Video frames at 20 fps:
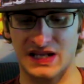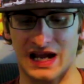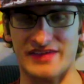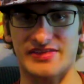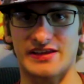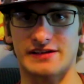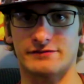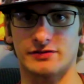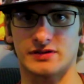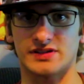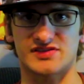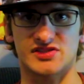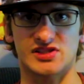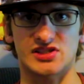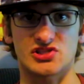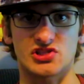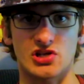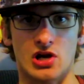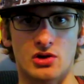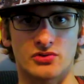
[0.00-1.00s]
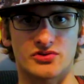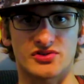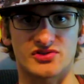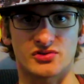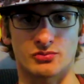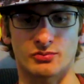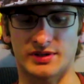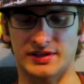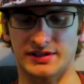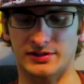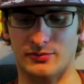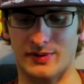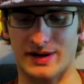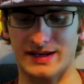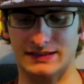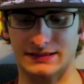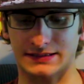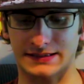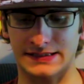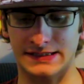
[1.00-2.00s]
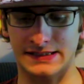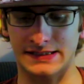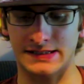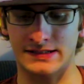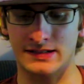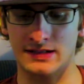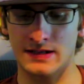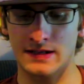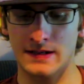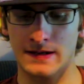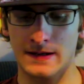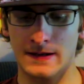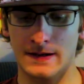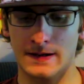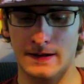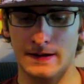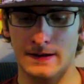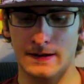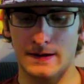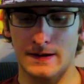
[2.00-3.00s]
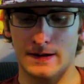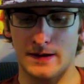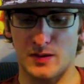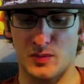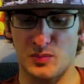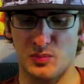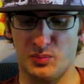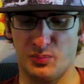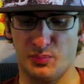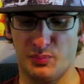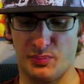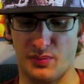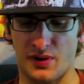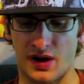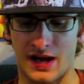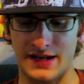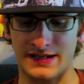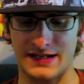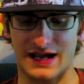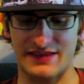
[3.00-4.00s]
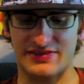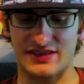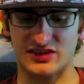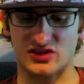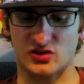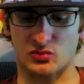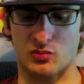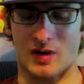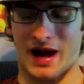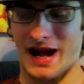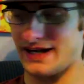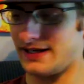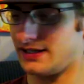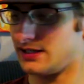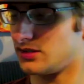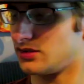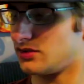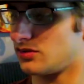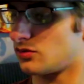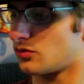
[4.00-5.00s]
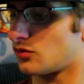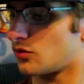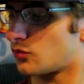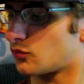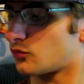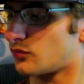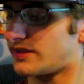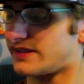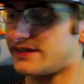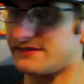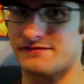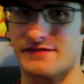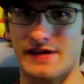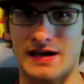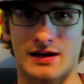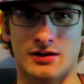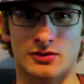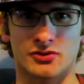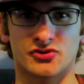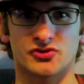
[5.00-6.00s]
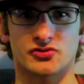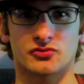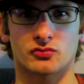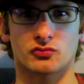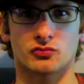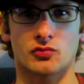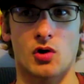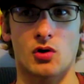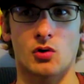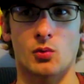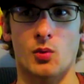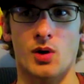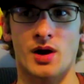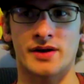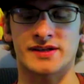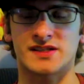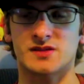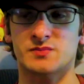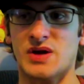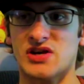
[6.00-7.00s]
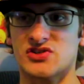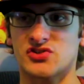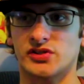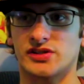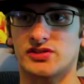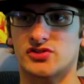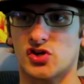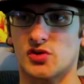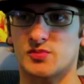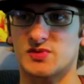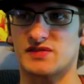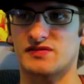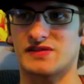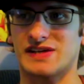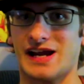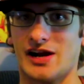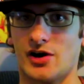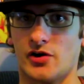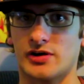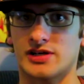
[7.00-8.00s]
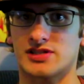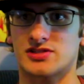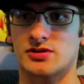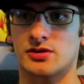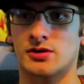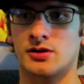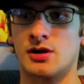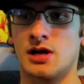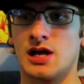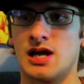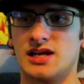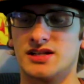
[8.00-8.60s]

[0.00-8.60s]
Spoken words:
I think Felicity Jones is a really great lead, but I think the writing really fails Rogue One, especially in terms of character.